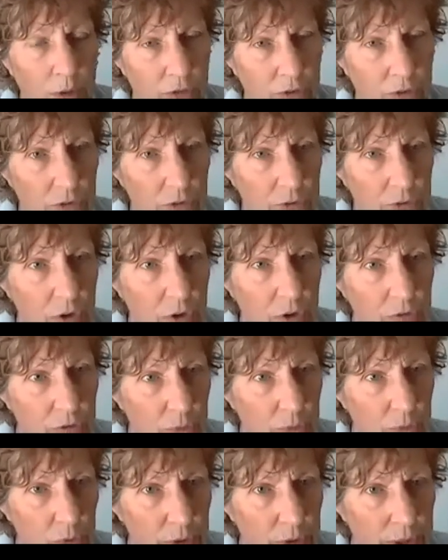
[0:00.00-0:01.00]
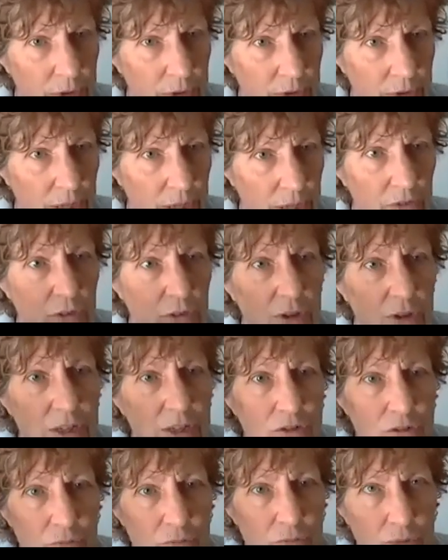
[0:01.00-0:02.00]
you've gone through all these things, you need to
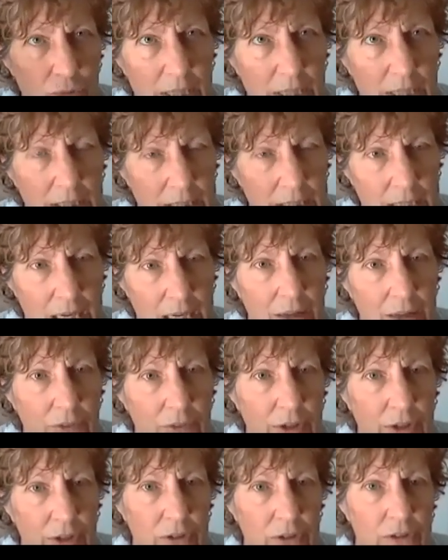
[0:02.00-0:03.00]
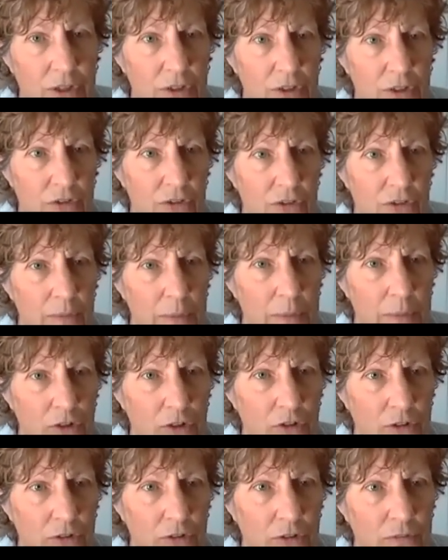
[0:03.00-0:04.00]
write down the contingency
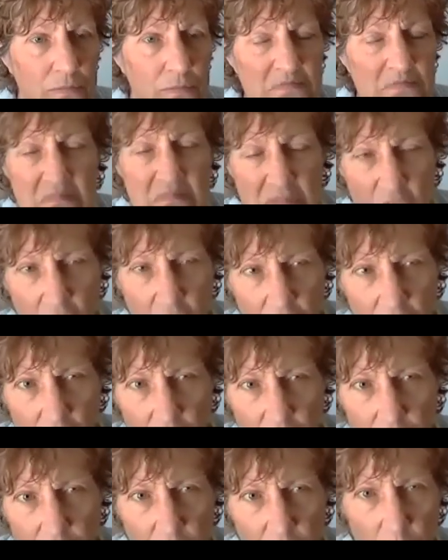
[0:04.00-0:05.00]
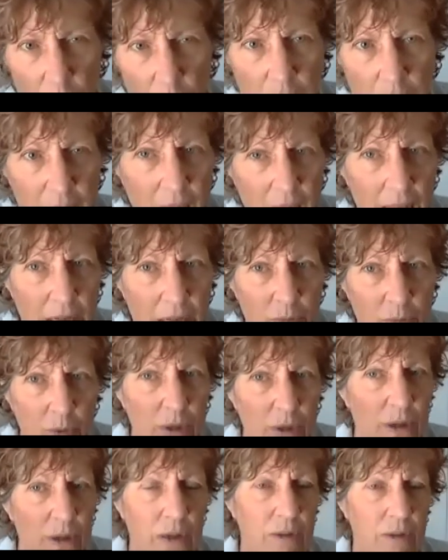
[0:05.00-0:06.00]
measures. Don't overcomplicate with
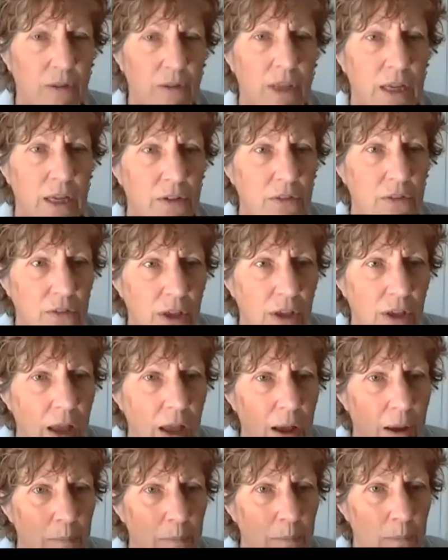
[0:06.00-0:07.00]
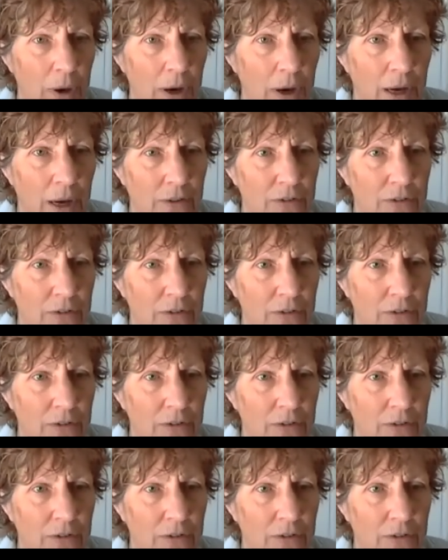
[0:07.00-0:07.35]
things, but